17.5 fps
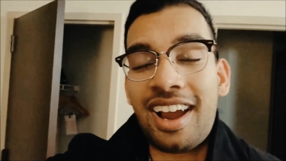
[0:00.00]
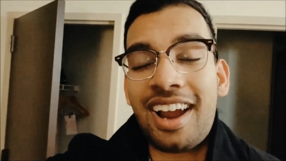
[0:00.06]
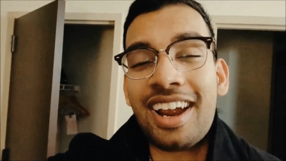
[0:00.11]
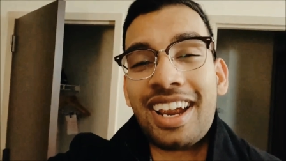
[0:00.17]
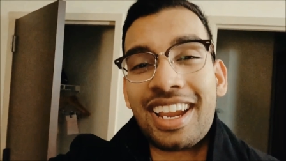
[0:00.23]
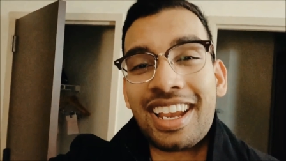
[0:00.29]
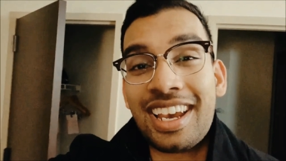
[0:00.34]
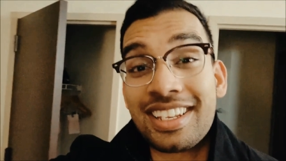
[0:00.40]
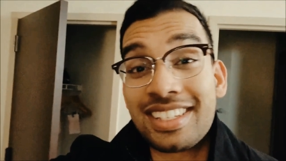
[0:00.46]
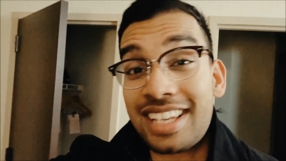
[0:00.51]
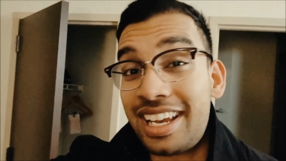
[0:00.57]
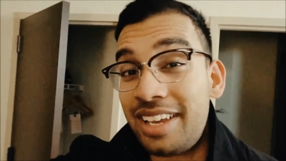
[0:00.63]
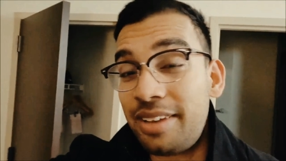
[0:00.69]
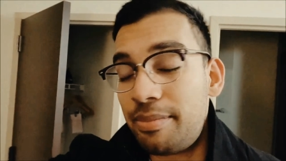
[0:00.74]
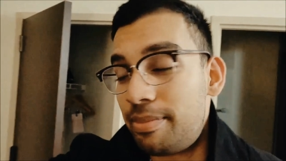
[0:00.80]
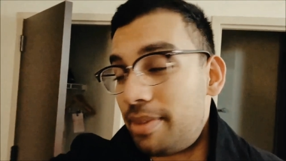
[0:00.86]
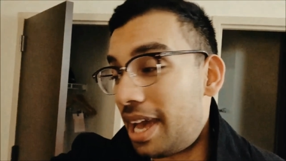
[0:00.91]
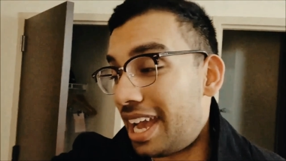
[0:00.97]
All right, guys, I
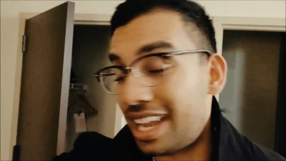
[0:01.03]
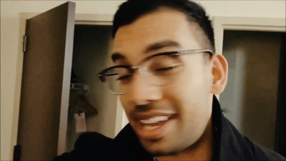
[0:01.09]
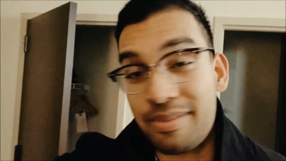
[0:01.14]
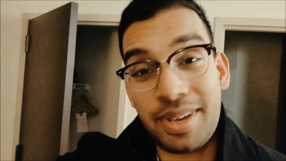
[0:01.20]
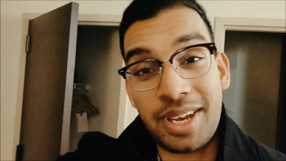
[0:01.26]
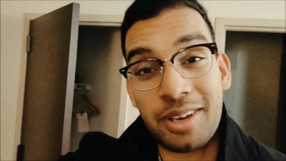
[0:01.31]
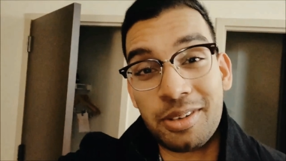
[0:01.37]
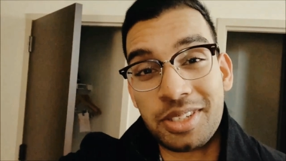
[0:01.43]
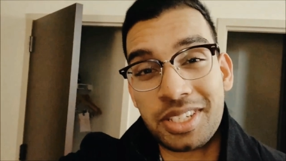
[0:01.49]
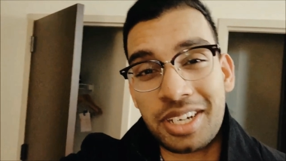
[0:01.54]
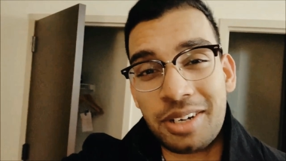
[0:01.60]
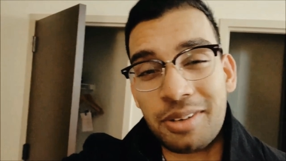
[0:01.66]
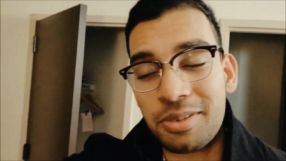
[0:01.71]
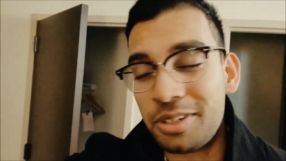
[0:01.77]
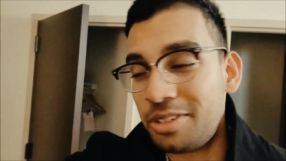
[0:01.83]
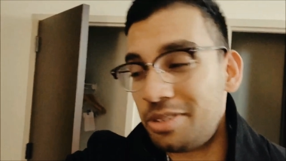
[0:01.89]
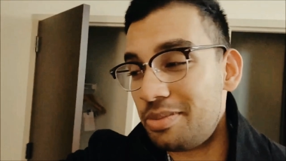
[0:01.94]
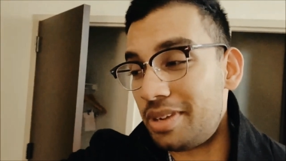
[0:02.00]
am back in my hotel
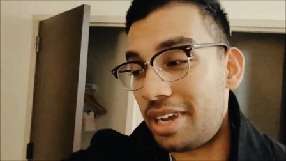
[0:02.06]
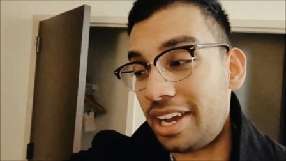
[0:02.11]
room.